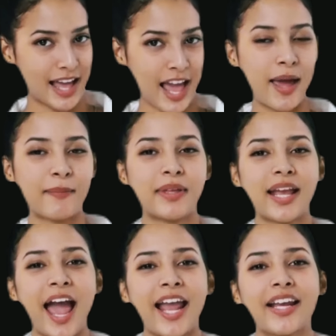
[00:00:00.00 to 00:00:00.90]
API
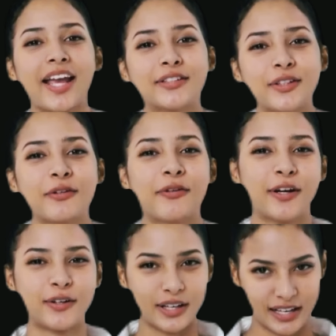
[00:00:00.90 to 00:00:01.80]
allows you
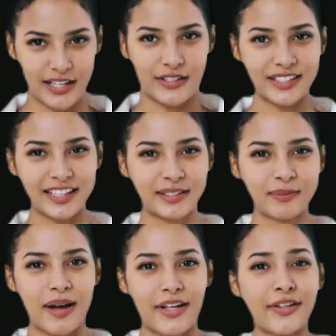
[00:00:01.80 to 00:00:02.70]
very easily to
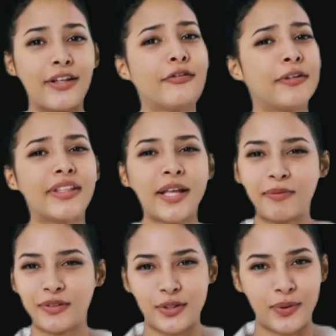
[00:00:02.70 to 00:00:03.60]
migrate from
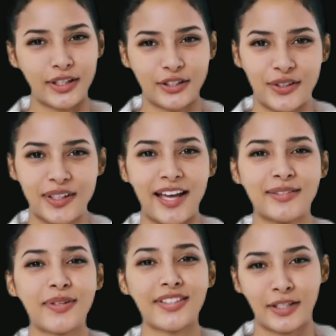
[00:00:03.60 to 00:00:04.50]
table storage to
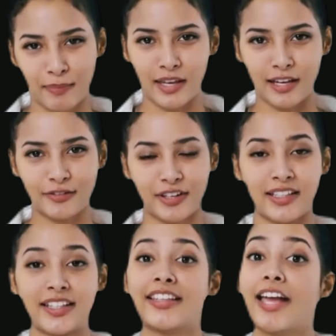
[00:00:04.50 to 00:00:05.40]
Cosmos DB if you
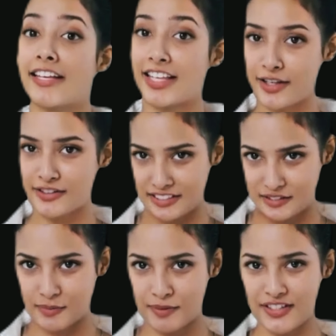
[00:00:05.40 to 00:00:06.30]
need that geo
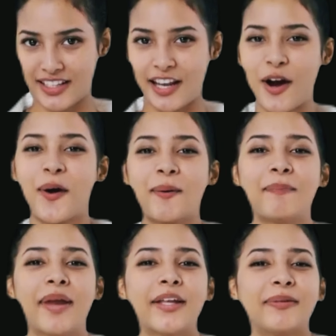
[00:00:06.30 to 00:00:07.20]
distribution or
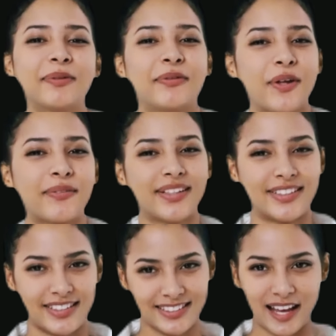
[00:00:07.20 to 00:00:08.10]
better
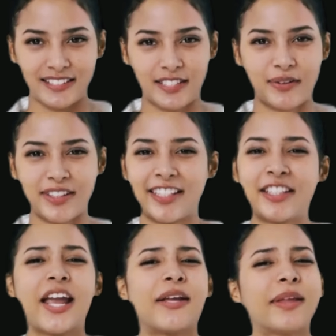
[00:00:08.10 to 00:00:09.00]
performance. So this
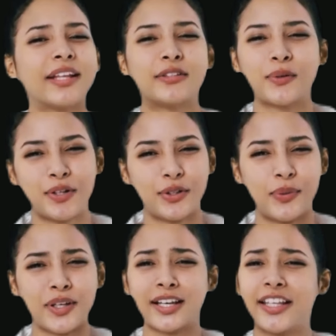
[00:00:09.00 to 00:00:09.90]
database was
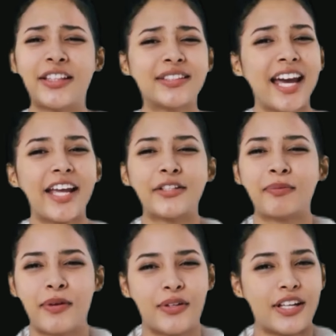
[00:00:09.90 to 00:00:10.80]
really designed to
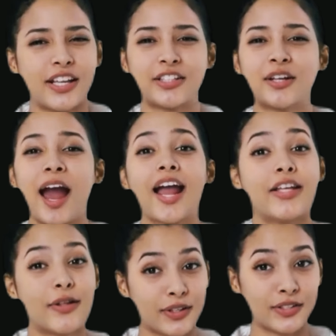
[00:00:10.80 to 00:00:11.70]
build either
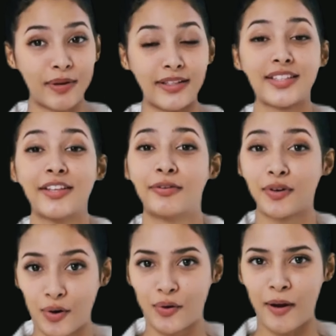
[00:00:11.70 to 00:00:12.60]
highly responsive
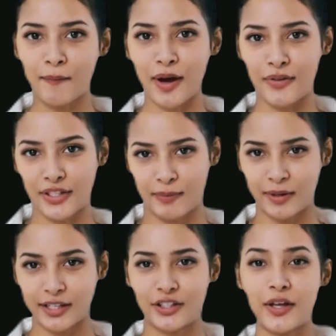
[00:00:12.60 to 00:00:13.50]
or
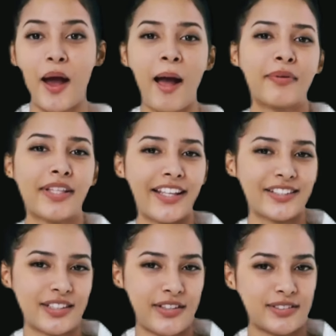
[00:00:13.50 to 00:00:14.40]
multi-regional
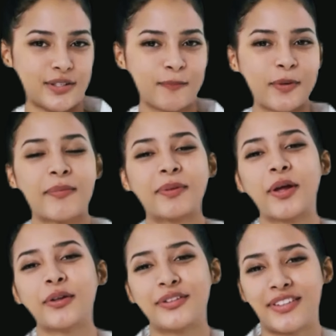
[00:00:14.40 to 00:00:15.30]
applications, or
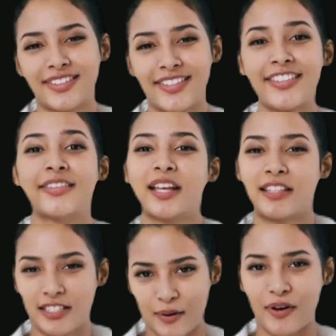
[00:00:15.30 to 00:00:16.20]
both.
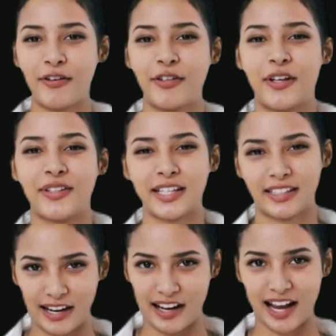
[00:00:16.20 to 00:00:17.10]
So if you need
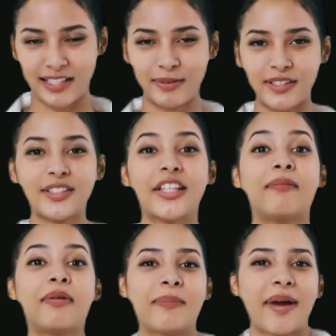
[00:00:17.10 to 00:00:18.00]
that, Cosmos
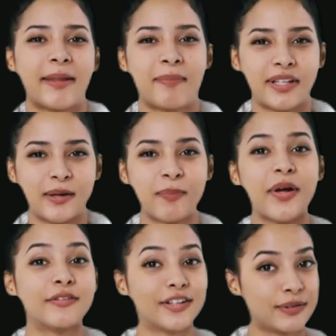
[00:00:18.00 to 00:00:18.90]
DB might be the
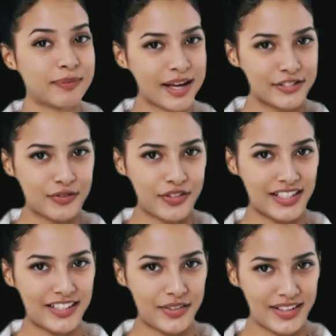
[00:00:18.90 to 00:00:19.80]
perfect match for
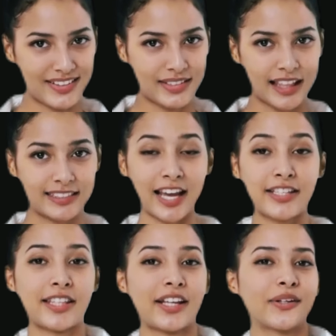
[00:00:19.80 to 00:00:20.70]
you.
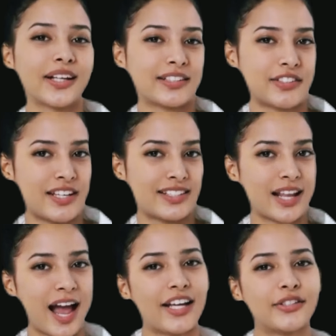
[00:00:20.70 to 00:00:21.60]
Next on our list is
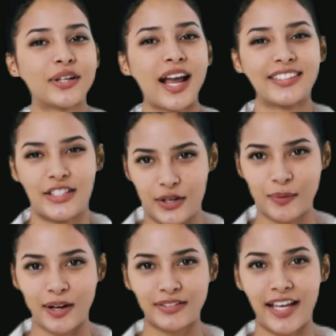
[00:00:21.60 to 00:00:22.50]
Azure
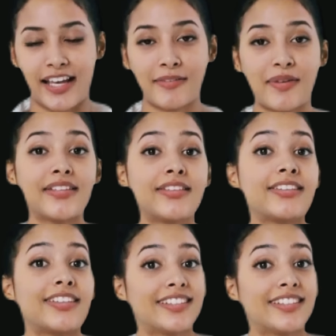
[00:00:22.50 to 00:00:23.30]
SQL Database.